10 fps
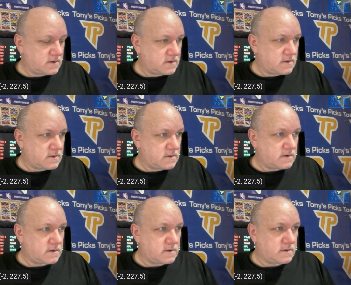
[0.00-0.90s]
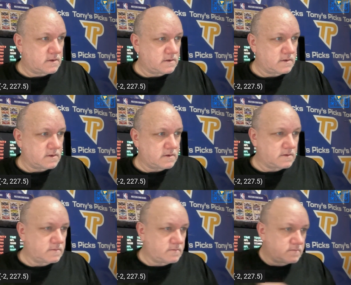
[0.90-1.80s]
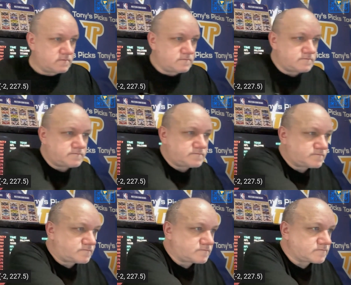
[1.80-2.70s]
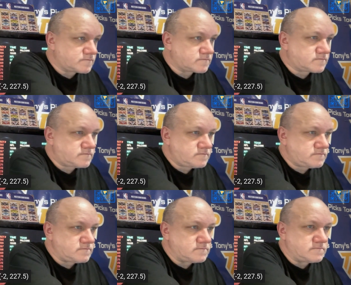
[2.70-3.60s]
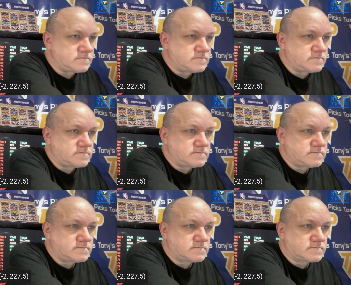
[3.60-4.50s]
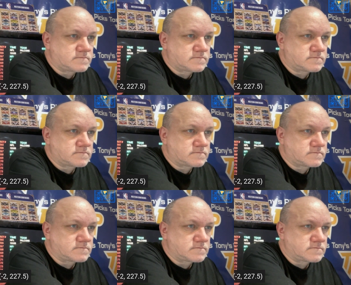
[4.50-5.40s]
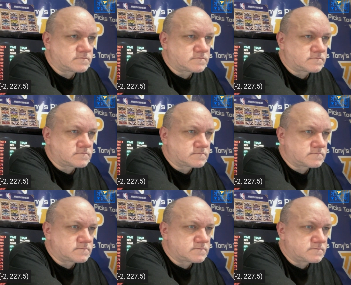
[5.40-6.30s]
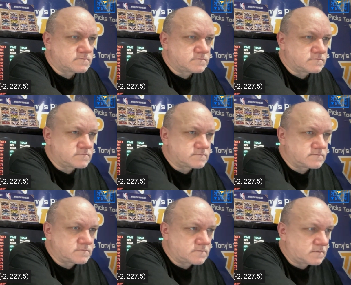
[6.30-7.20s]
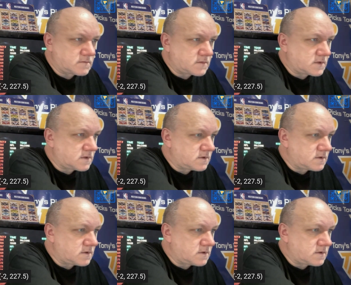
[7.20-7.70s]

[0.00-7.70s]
Nobody speaks.